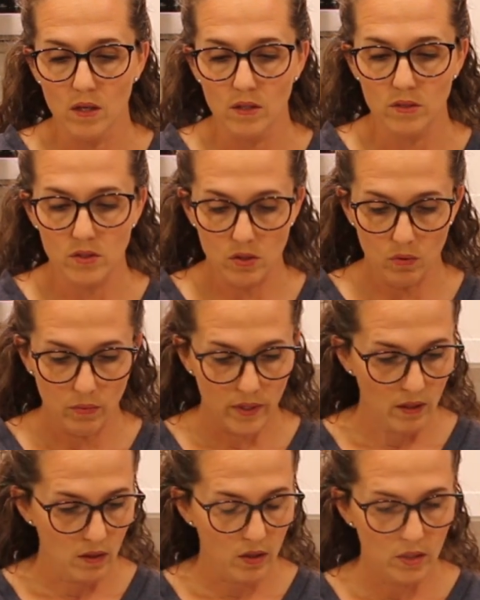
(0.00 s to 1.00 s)
So
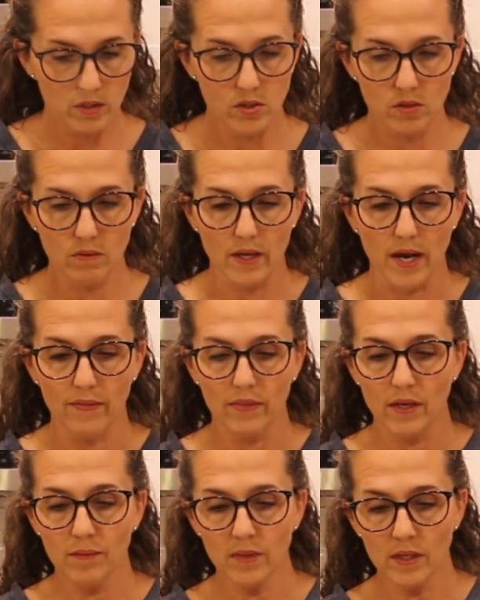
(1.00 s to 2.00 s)
we are gonna do that.
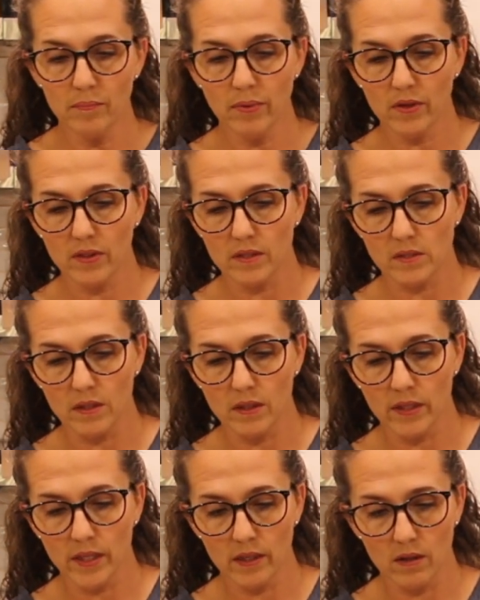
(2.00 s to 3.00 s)
Then I'm gonna put this
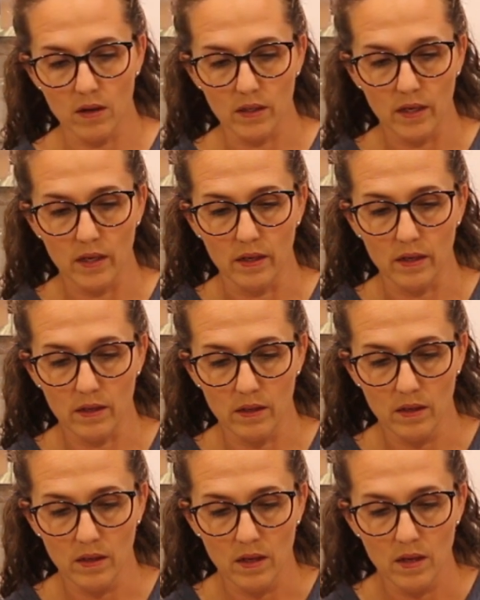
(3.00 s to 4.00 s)
lid on here
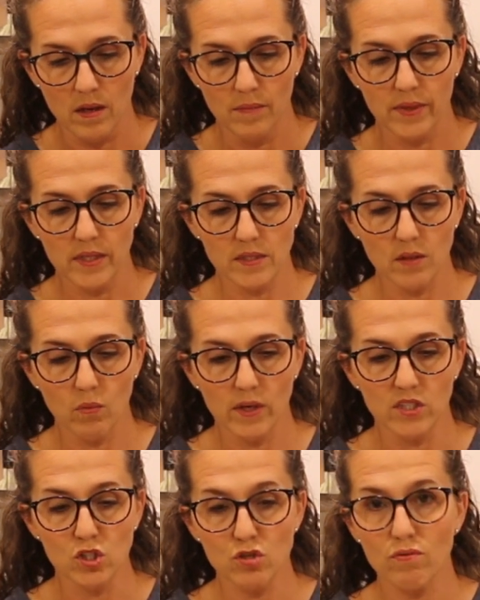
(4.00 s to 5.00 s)
because I
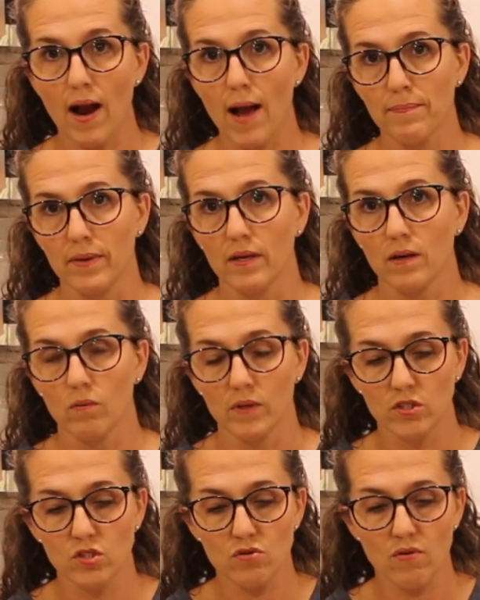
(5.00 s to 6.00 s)
wanna trap it. I
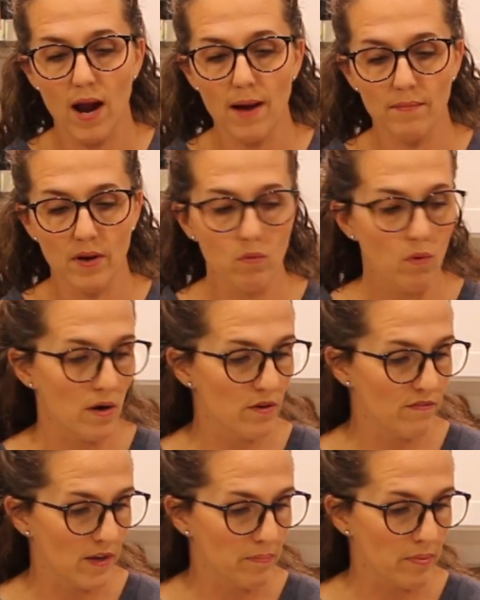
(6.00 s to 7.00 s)
wanna trap my
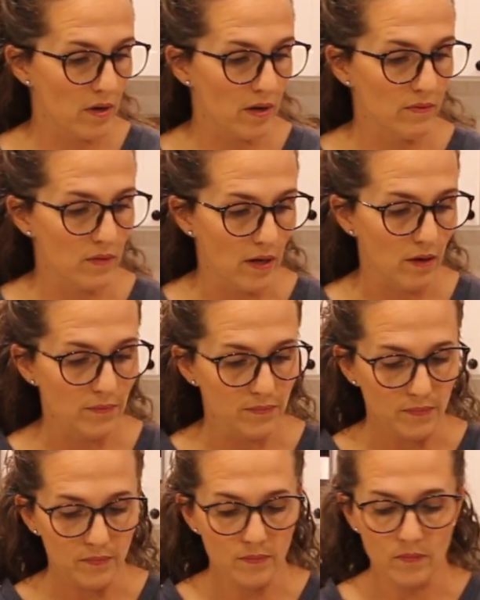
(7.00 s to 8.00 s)
water vapor in there.
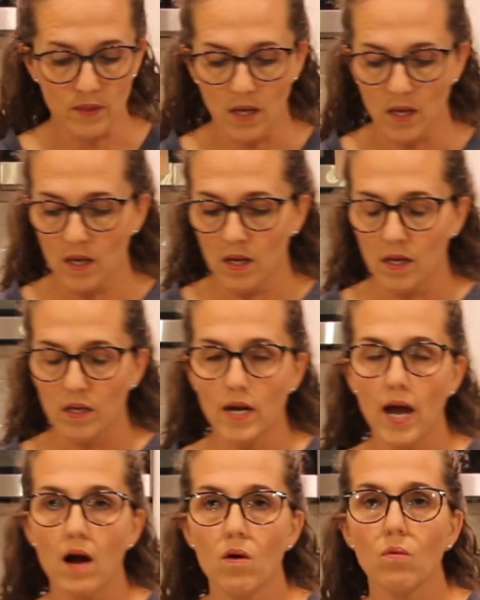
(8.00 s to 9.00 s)

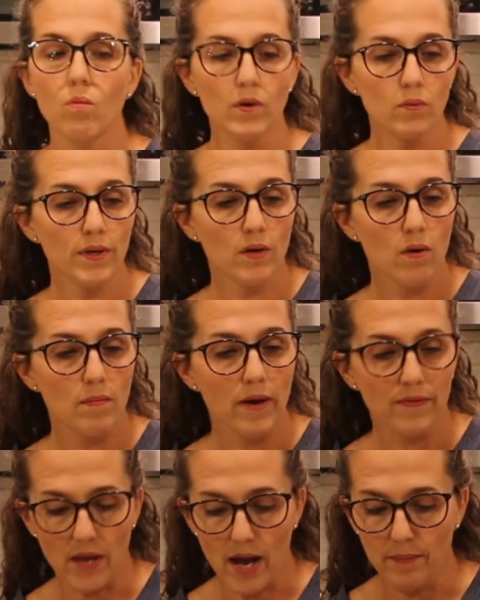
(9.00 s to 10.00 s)
Now, what do we know
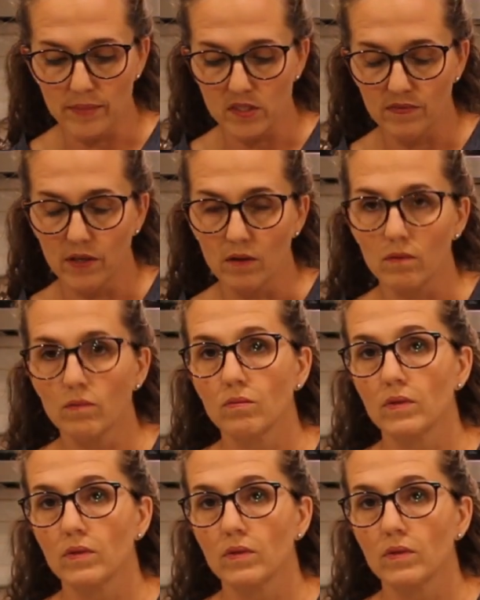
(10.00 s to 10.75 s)
about the atmosphere?